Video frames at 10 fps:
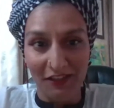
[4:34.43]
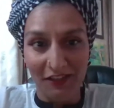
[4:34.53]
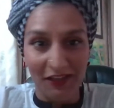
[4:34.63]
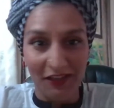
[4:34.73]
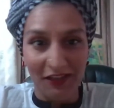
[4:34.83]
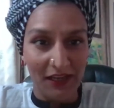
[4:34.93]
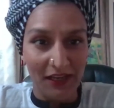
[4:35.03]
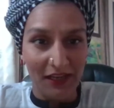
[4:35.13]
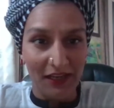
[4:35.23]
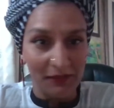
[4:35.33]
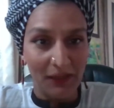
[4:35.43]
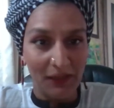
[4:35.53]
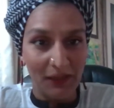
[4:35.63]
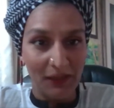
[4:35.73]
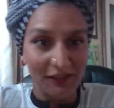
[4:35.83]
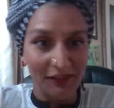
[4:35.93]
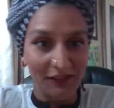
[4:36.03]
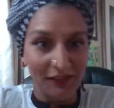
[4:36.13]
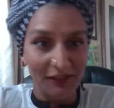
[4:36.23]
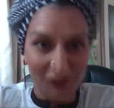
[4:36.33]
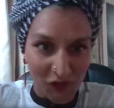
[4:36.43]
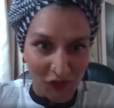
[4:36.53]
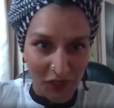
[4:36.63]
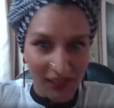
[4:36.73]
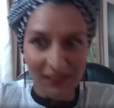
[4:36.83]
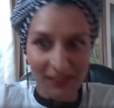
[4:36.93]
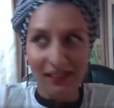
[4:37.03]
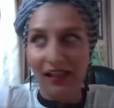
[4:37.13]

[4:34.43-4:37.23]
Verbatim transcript: and so we all just would get together and make these shorts